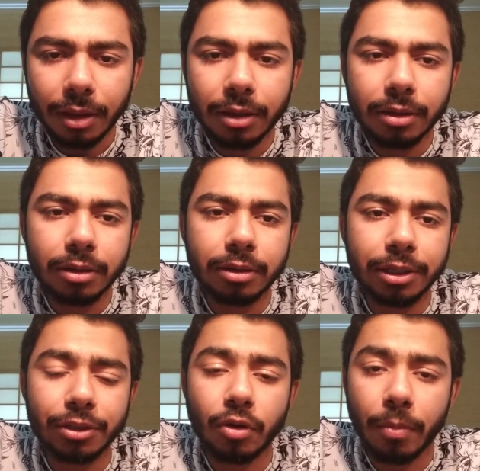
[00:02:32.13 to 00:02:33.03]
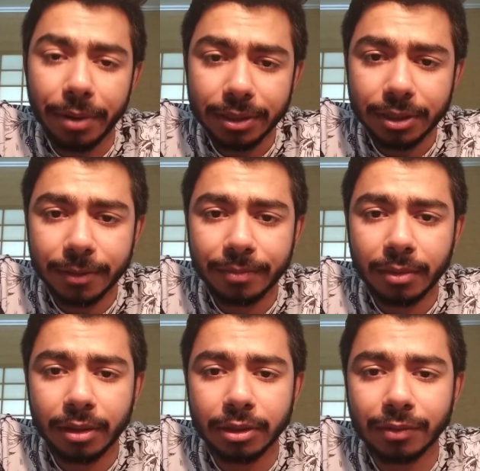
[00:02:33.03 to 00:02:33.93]
uh, is obese
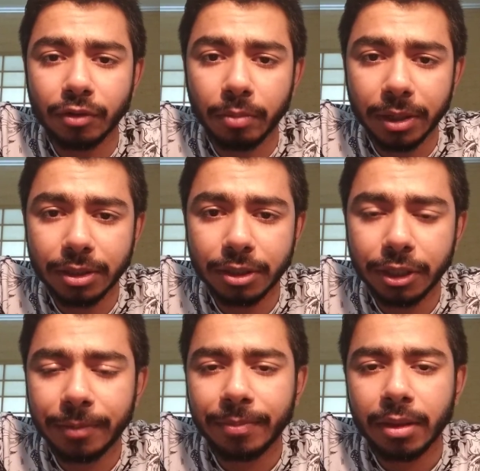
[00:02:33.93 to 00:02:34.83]
is having obesity